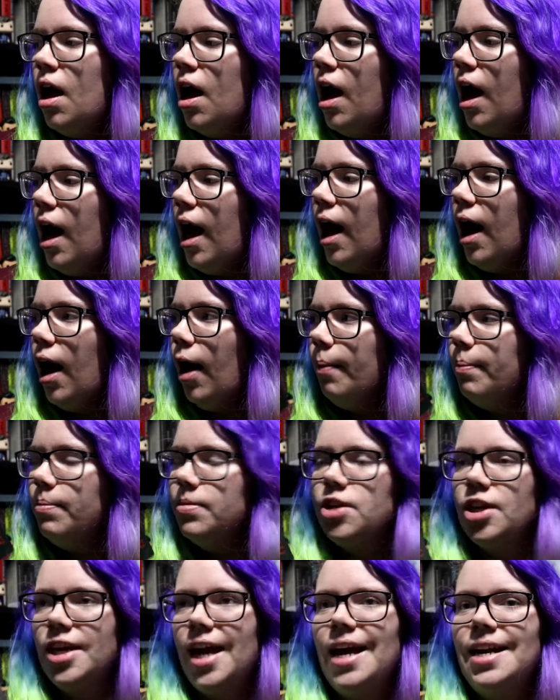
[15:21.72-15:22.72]

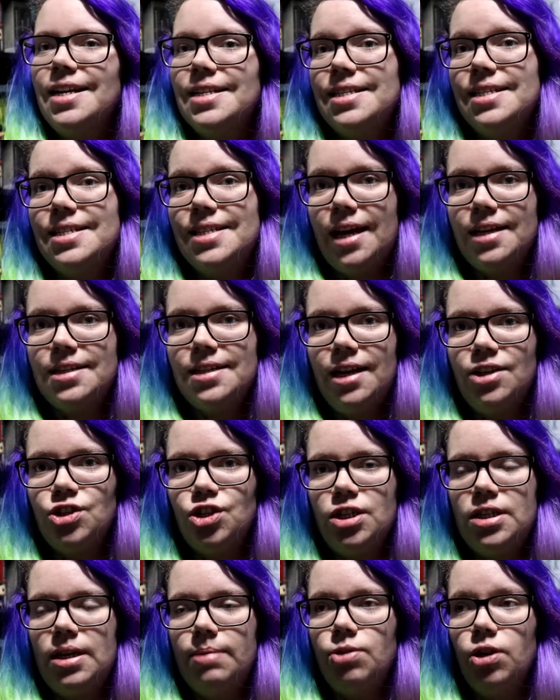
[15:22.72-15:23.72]
So yeah, and it's an assassination
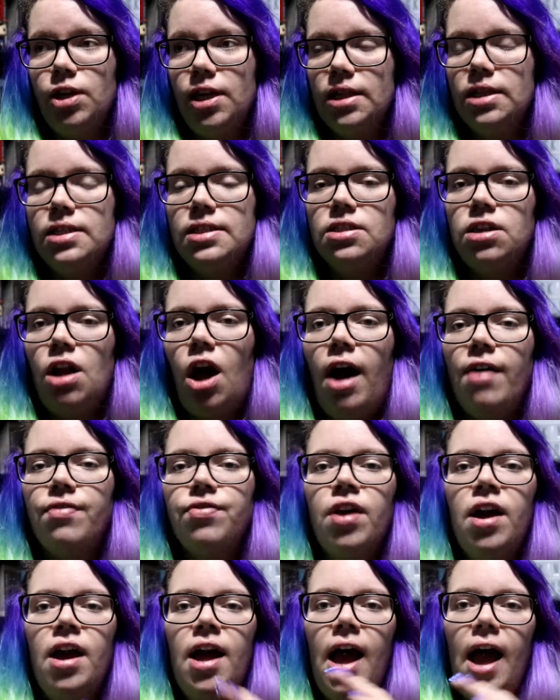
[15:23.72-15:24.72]
attempt on Hitler's life.
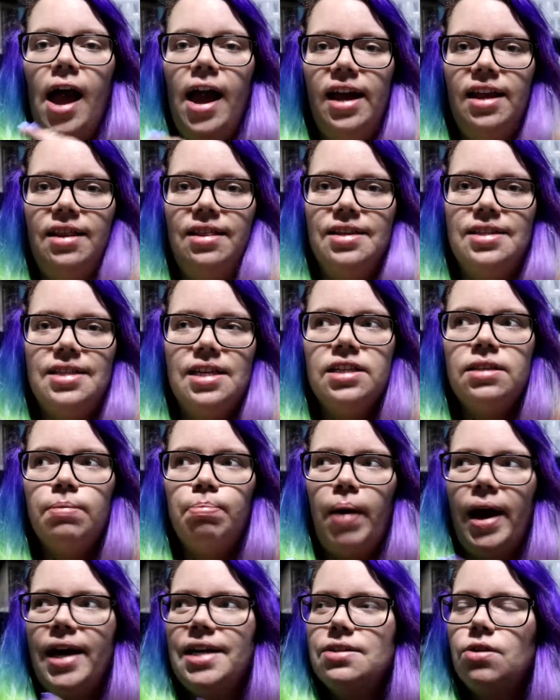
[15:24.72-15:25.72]
And this is
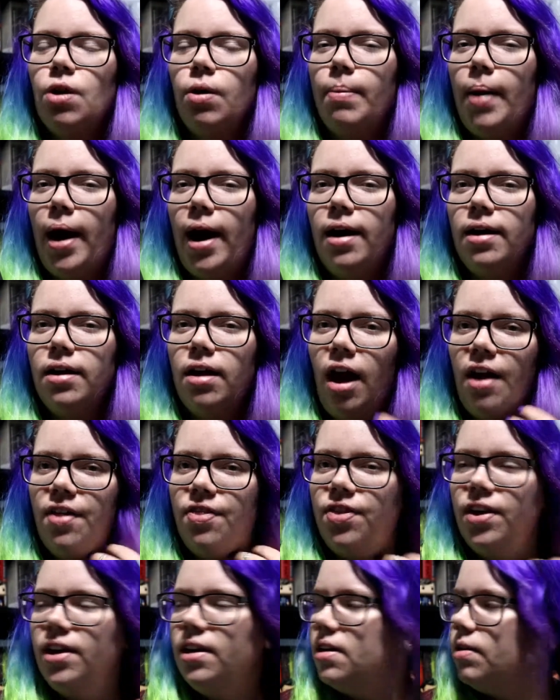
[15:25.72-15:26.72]
based on, I
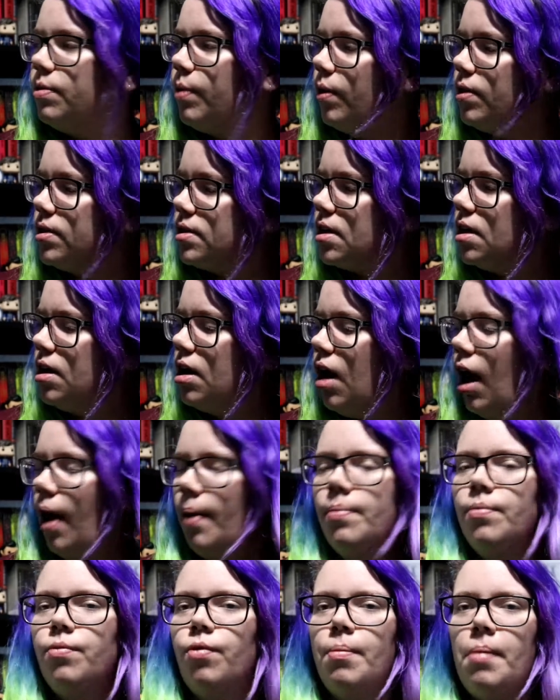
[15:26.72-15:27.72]
think it was, I
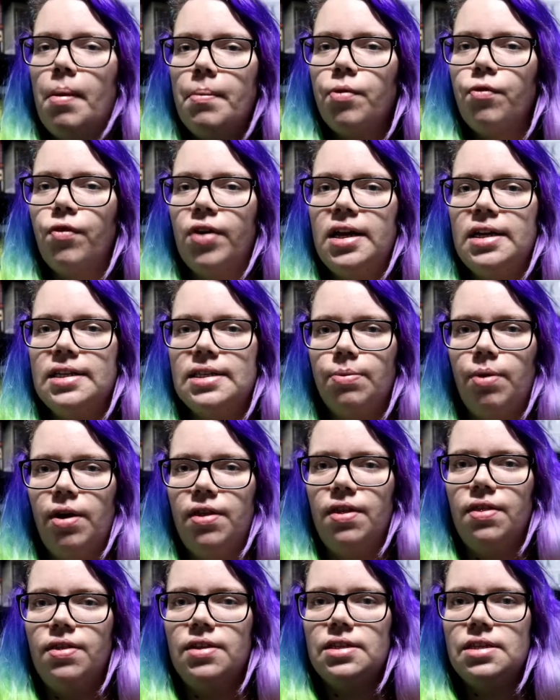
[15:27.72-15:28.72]
remember reading somewhere
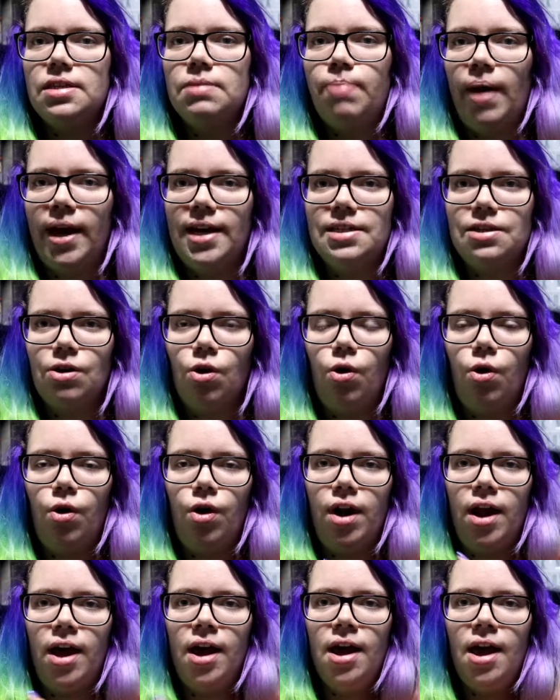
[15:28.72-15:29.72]
that this is based
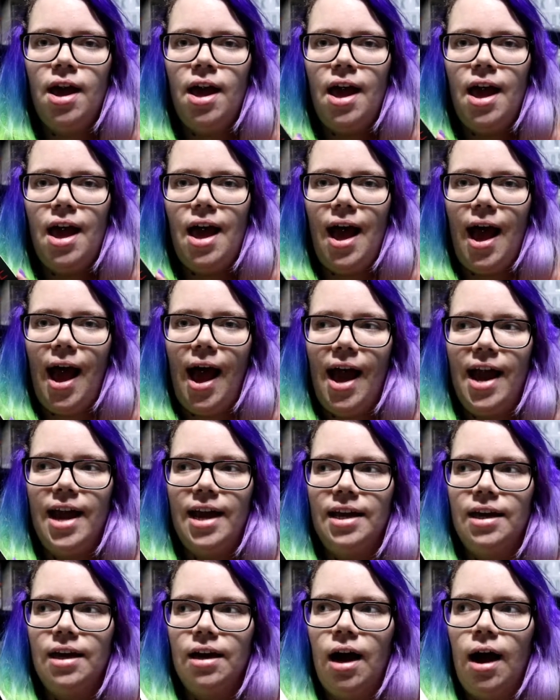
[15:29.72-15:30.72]
on
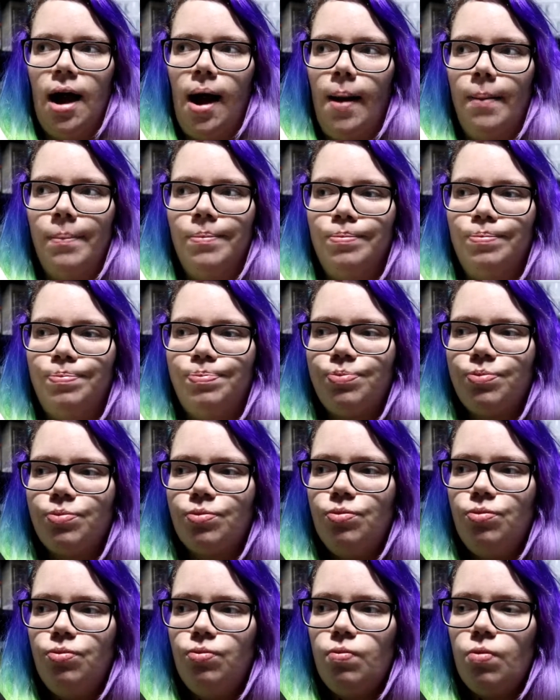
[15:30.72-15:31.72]
a
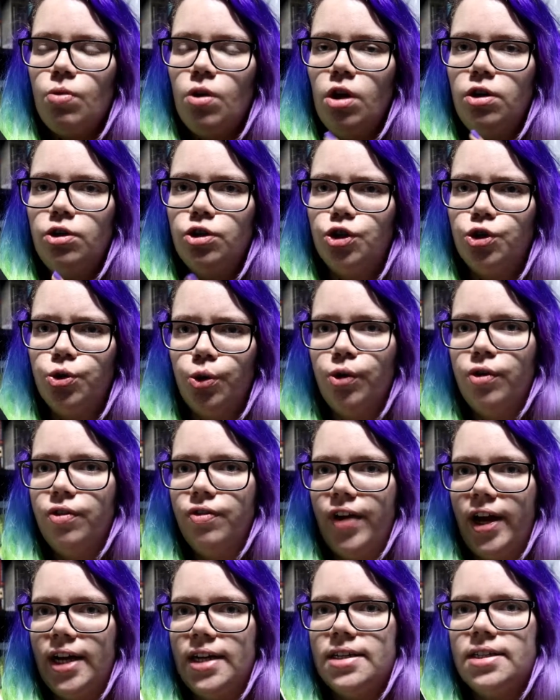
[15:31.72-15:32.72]
true
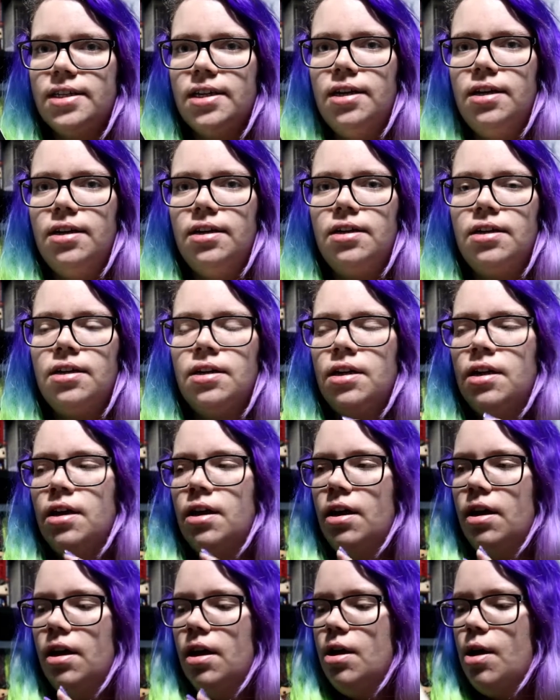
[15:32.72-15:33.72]
event,
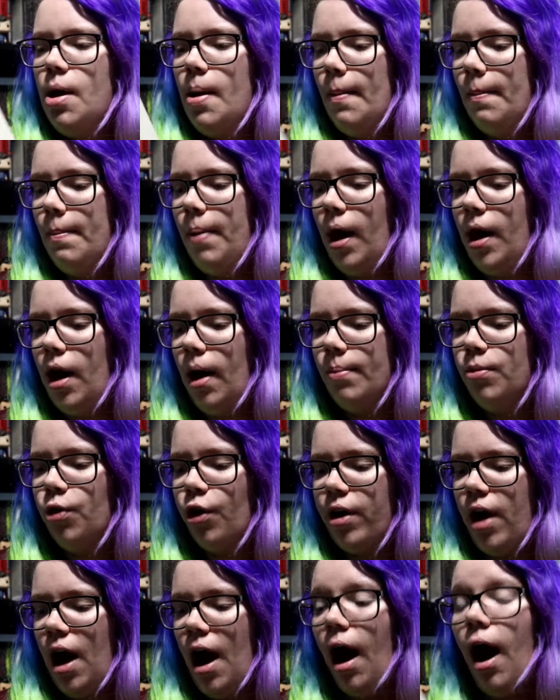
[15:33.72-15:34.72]
but I'm not
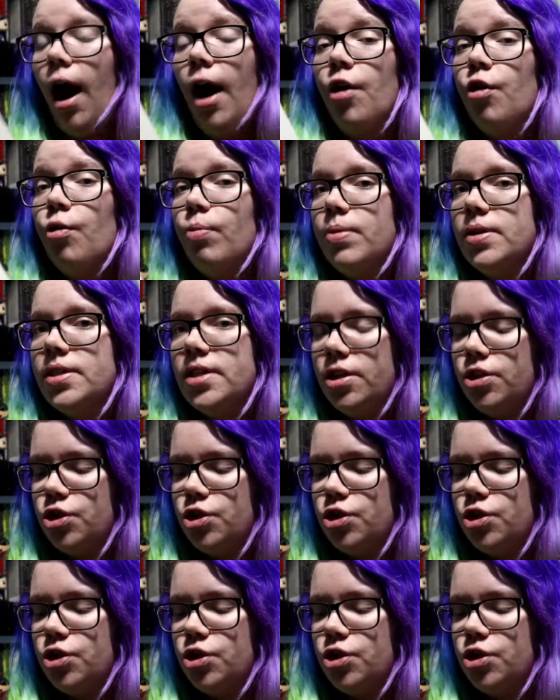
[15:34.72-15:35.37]
100%